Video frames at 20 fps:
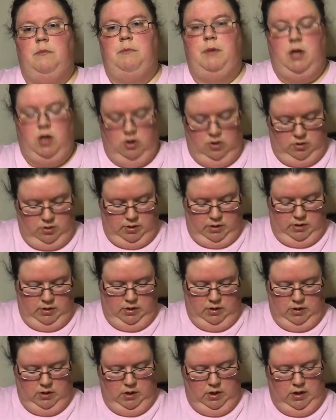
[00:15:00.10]
appeared
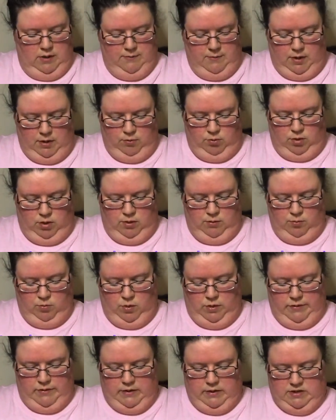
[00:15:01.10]
in my room
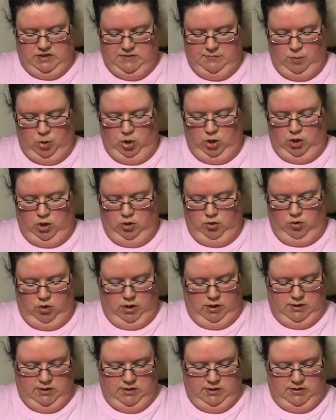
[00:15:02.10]
with a smirk
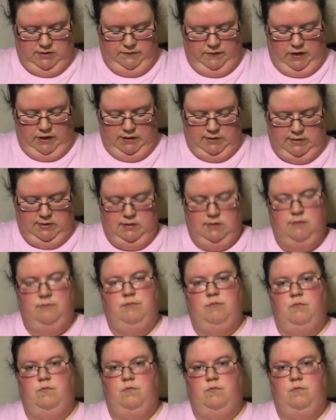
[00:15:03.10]
across his face.